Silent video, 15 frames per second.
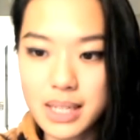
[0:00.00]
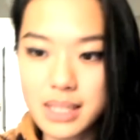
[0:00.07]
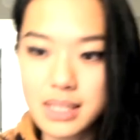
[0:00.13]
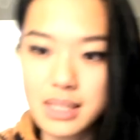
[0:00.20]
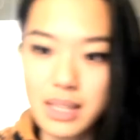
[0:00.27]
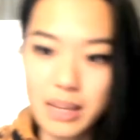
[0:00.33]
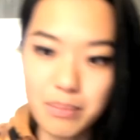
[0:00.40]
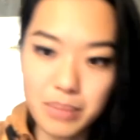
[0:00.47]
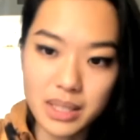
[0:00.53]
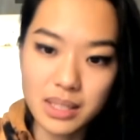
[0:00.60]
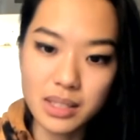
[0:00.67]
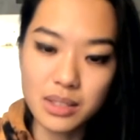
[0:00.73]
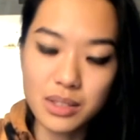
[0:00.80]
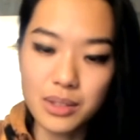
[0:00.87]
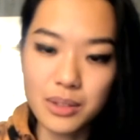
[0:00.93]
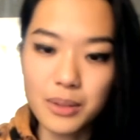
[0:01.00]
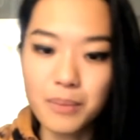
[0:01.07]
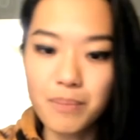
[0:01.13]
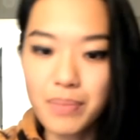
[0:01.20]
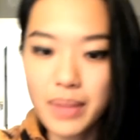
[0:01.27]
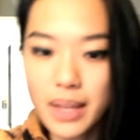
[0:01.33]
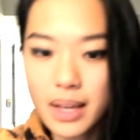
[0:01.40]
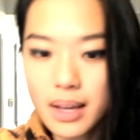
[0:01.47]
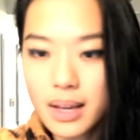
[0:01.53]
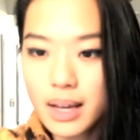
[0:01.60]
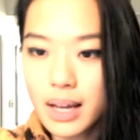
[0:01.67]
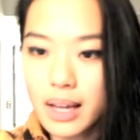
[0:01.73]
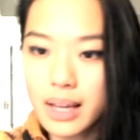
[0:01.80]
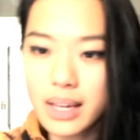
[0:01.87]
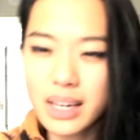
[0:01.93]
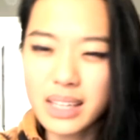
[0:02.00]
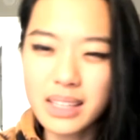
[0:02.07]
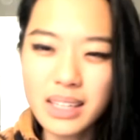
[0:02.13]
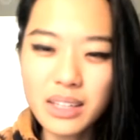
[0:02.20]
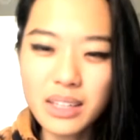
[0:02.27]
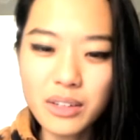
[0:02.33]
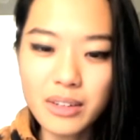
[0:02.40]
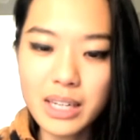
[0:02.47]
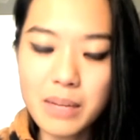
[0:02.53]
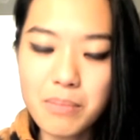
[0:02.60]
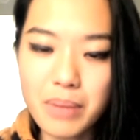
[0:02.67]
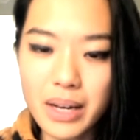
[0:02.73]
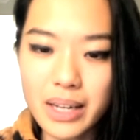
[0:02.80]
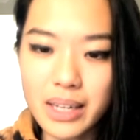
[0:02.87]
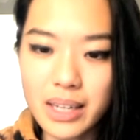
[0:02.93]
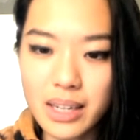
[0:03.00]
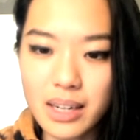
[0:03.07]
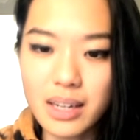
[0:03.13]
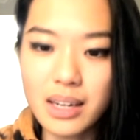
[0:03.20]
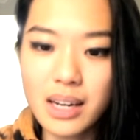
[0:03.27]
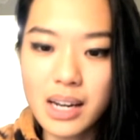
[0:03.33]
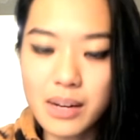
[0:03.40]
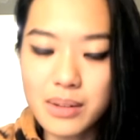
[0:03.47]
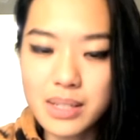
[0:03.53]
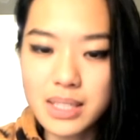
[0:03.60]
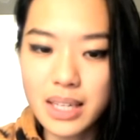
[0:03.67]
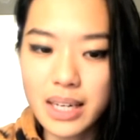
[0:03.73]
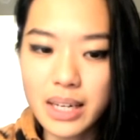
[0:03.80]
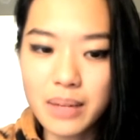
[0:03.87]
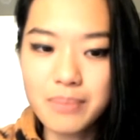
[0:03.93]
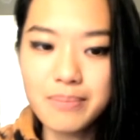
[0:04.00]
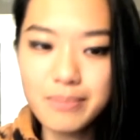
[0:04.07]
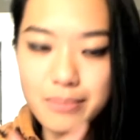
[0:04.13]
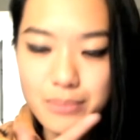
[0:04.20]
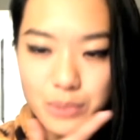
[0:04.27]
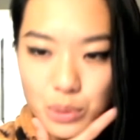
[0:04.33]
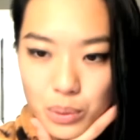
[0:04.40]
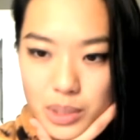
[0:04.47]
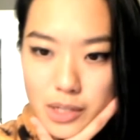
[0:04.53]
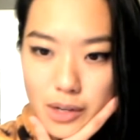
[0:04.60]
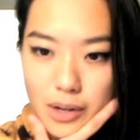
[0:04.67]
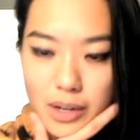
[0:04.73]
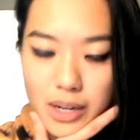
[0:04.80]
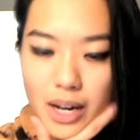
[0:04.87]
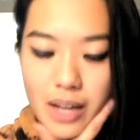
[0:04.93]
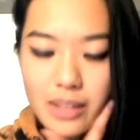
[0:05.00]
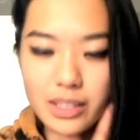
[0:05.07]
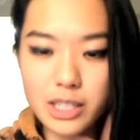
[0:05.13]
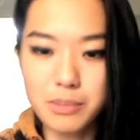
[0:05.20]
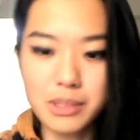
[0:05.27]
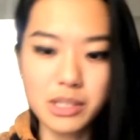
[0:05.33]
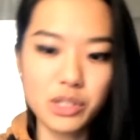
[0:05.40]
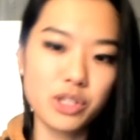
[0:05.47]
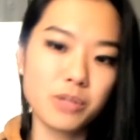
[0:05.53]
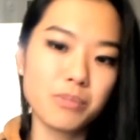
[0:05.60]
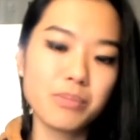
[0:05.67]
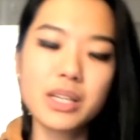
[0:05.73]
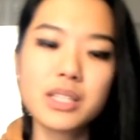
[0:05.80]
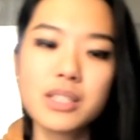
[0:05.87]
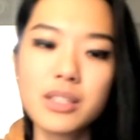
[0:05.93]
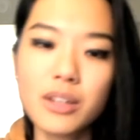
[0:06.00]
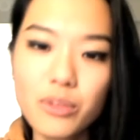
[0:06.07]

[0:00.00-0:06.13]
knight bt2. And I think already by here, I was like, what's going on in this position? Because you don't